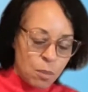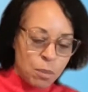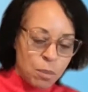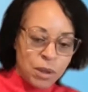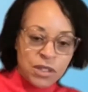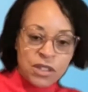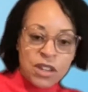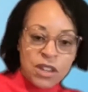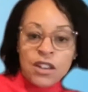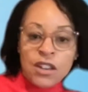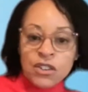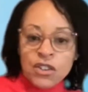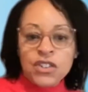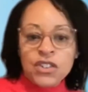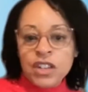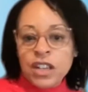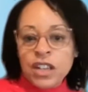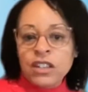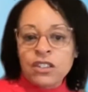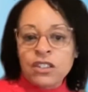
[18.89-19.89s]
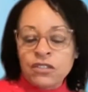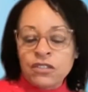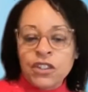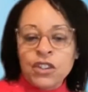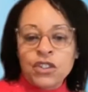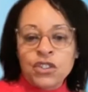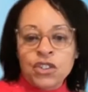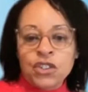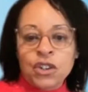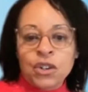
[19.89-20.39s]
But to understand the
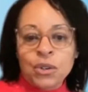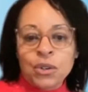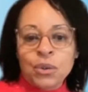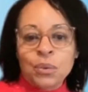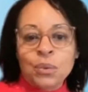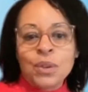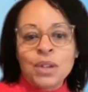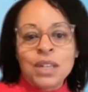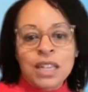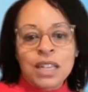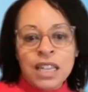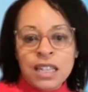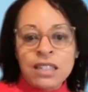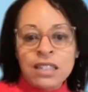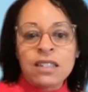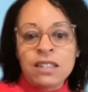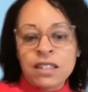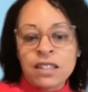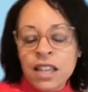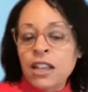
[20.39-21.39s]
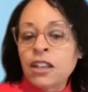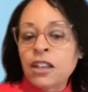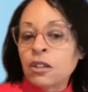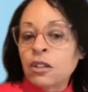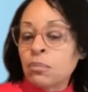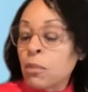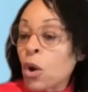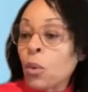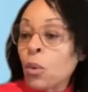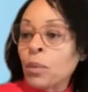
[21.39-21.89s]
future, we need to take a
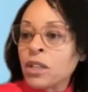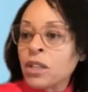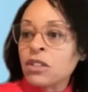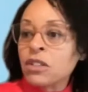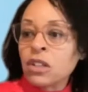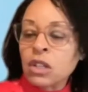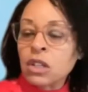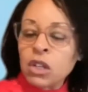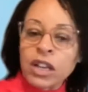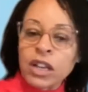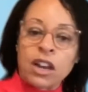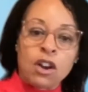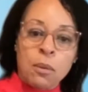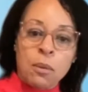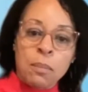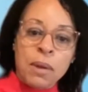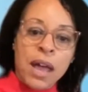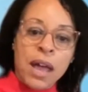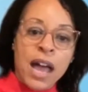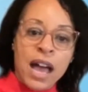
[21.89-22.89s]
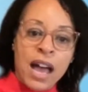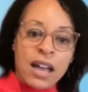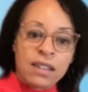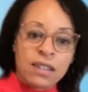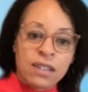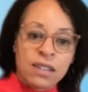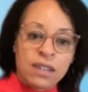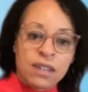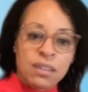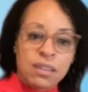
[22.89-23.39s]
moment to look at our
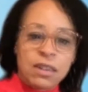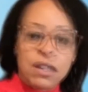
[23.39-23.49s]
past.